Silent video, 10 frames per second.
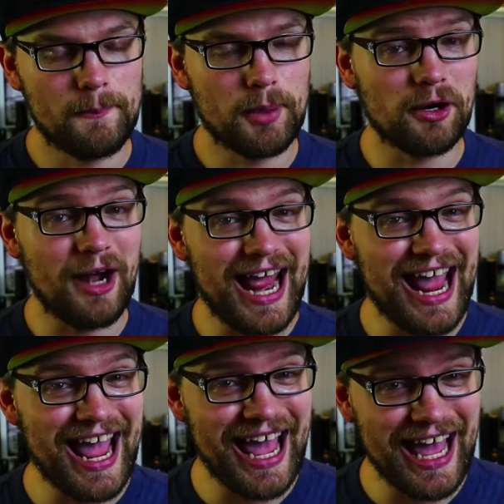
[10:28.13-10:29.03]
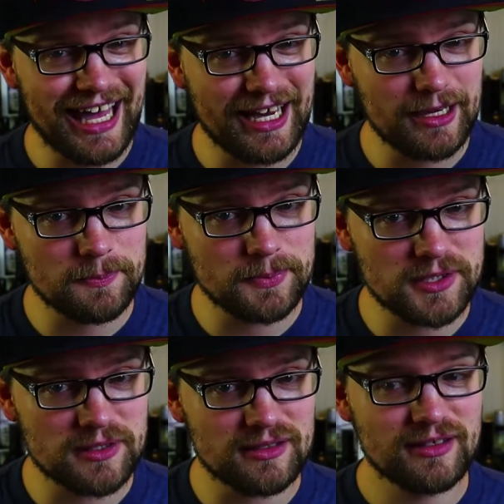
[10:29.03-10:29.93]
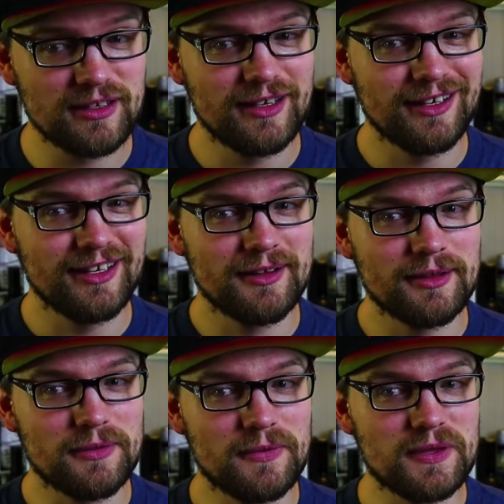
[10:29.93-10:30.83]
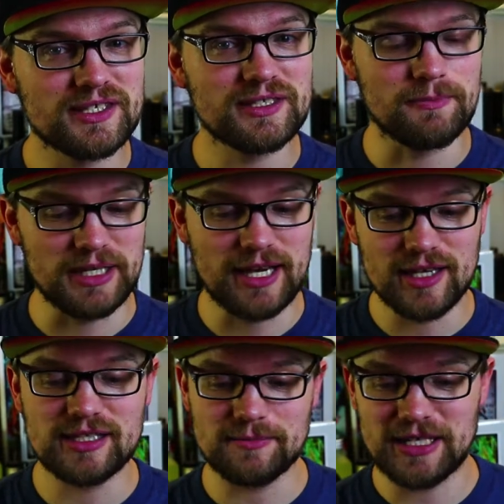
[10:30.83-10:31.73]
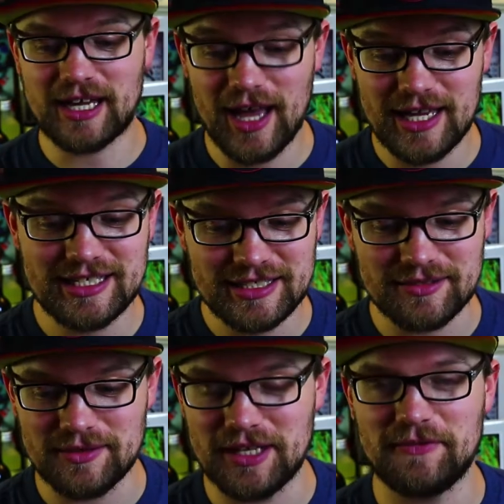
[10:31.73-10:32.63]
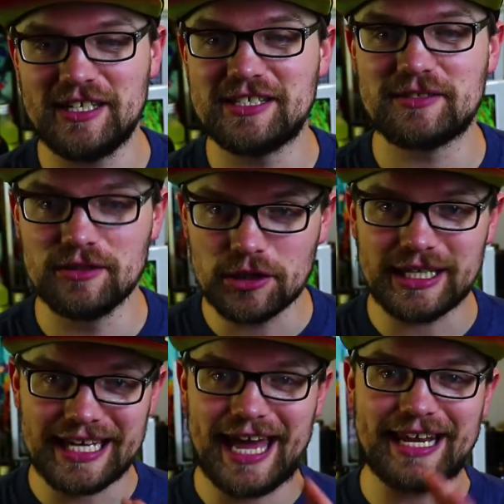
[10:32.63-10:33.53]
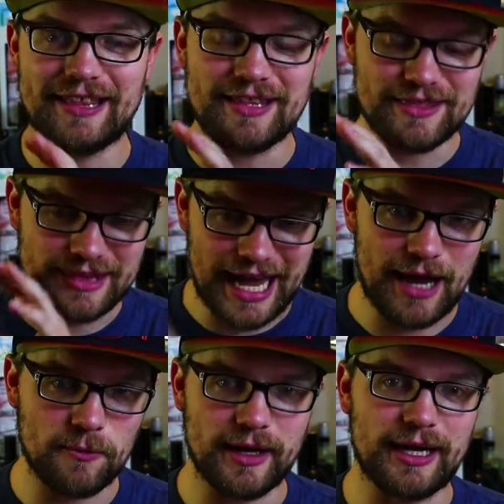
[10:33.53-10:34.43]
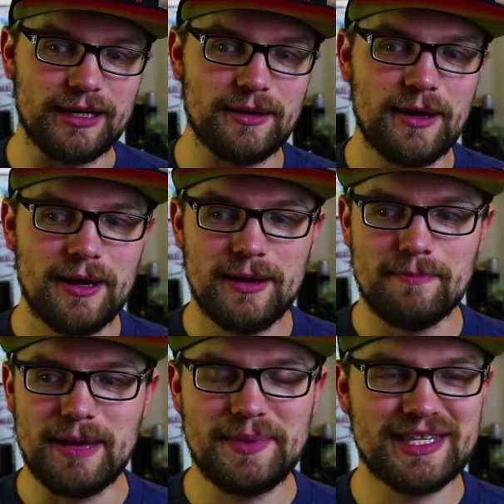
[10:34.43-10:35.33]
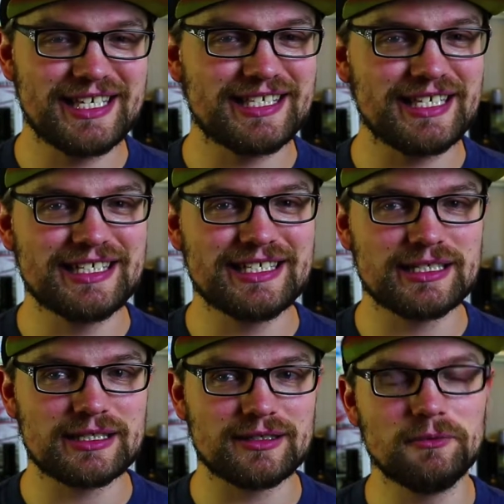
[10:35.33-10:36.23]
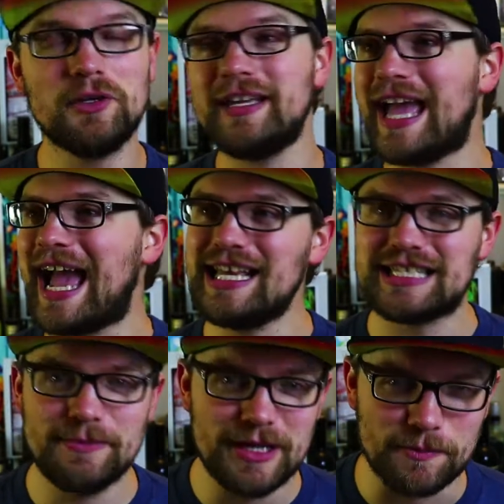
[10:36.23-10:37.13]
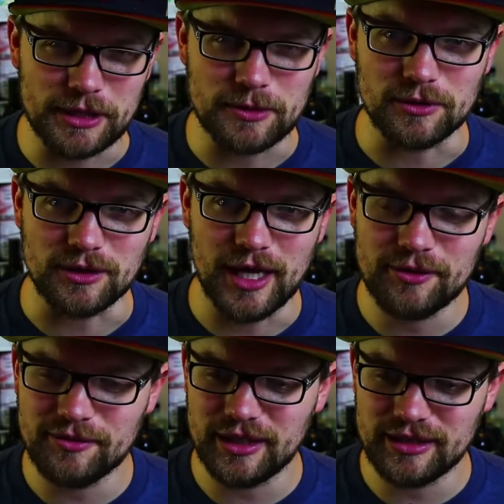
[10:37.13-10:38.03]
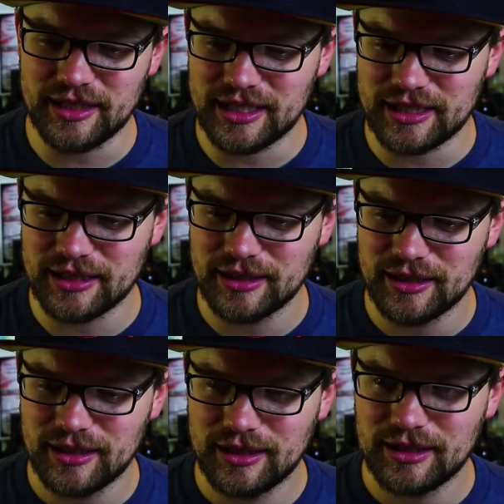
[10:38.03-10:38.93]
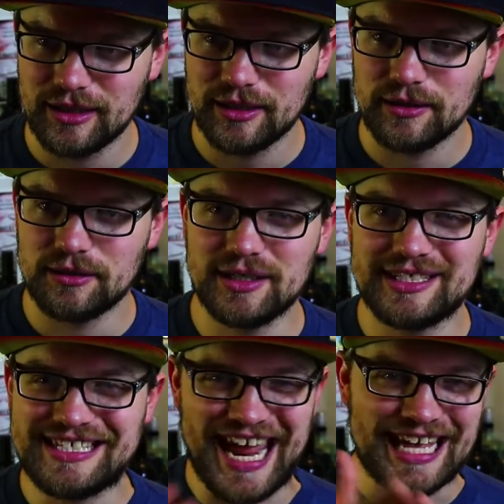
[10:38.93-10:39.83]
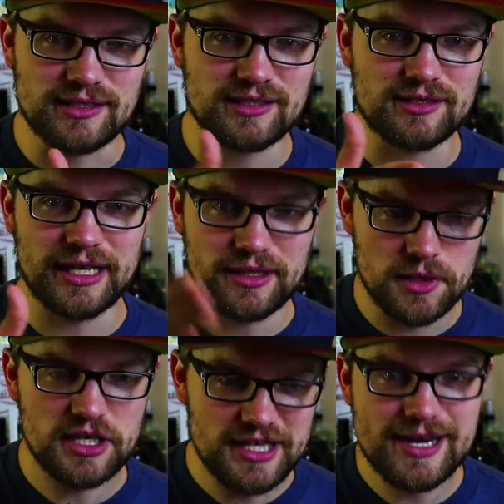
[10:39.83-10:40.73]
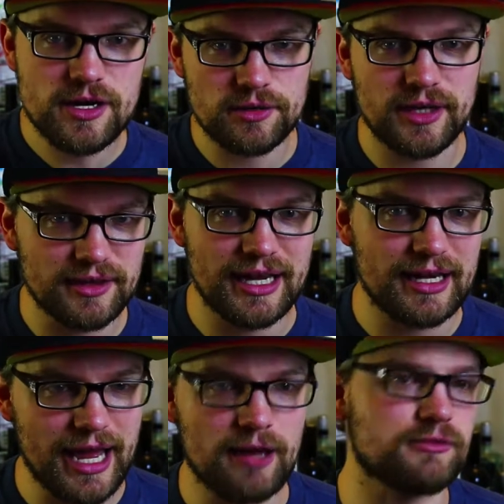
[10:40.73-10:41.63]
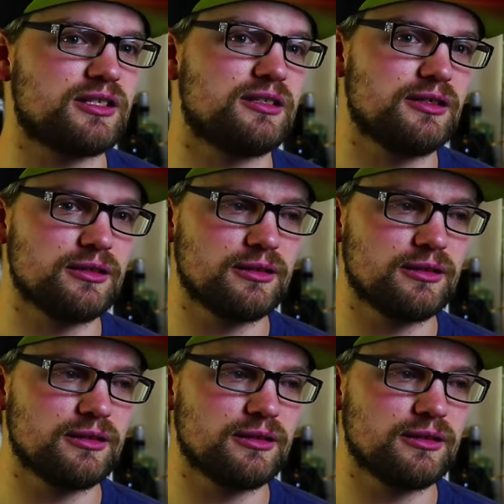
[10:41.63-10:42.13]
perhaps this, because if he's looking at it that way, maybe this isn't, well, it has to be a prequel. I don't, like, the dates, like the year that they announced,